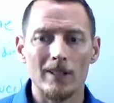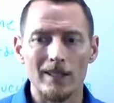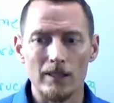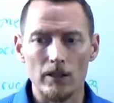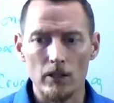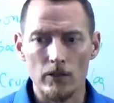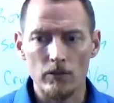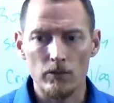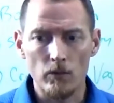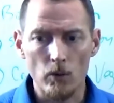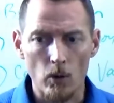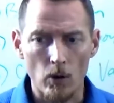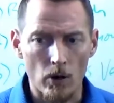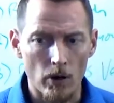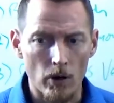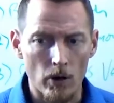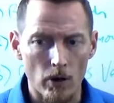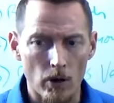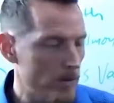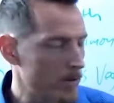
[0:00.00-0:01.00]
look for
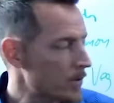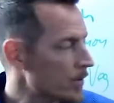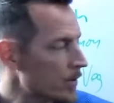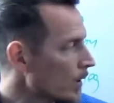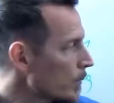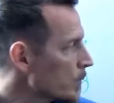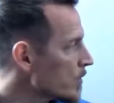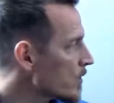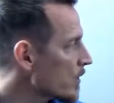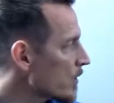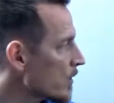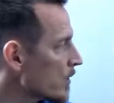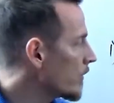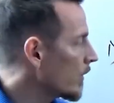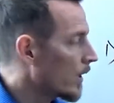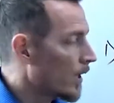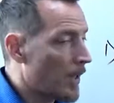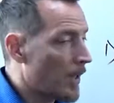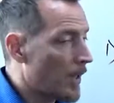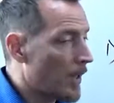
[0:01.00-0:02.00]
in terms of
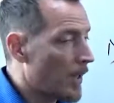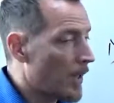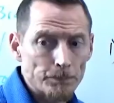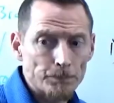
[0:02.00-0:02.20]
um,